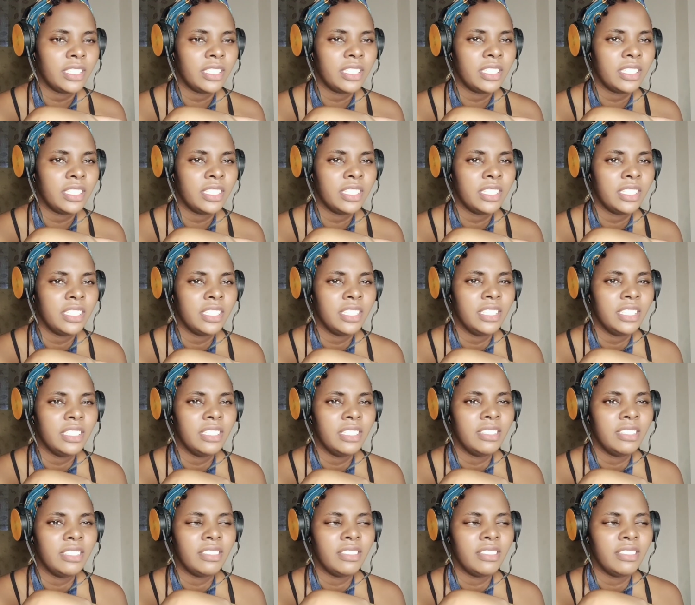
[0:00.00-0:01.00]

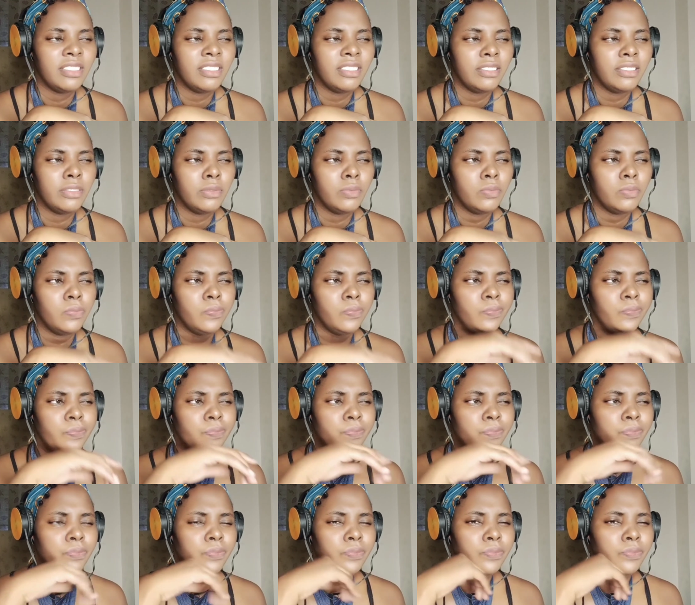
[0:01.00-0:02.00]

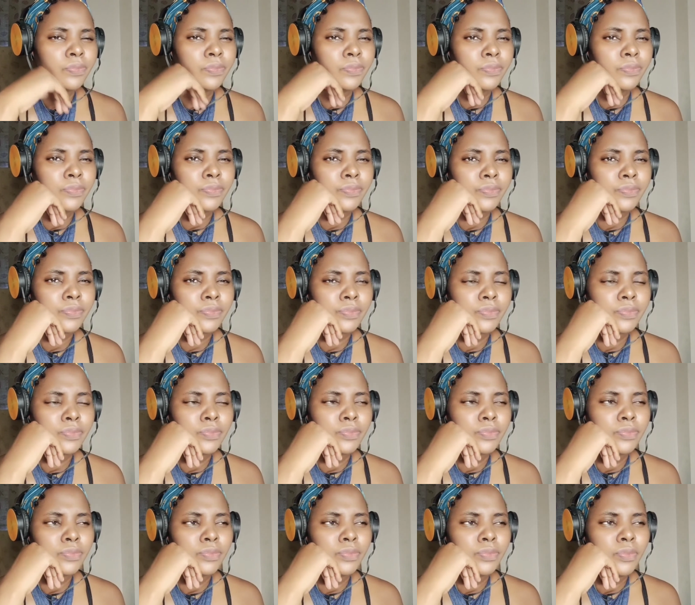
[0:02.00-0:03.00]

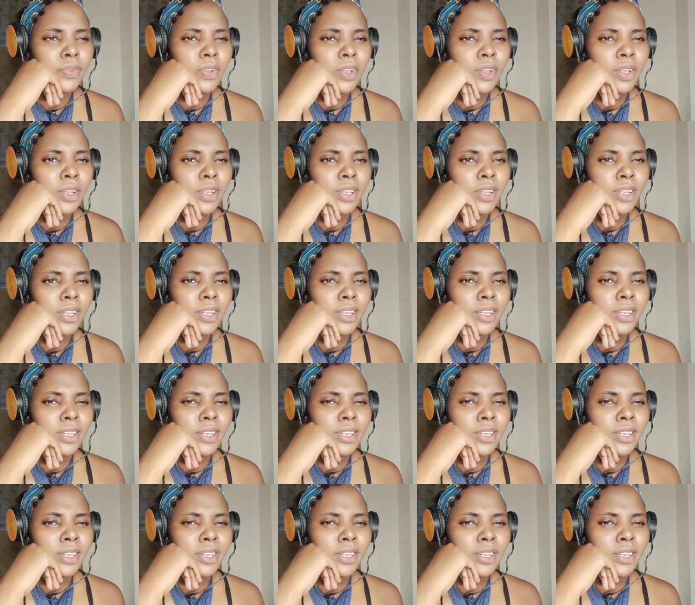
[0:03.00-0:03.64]
(silence)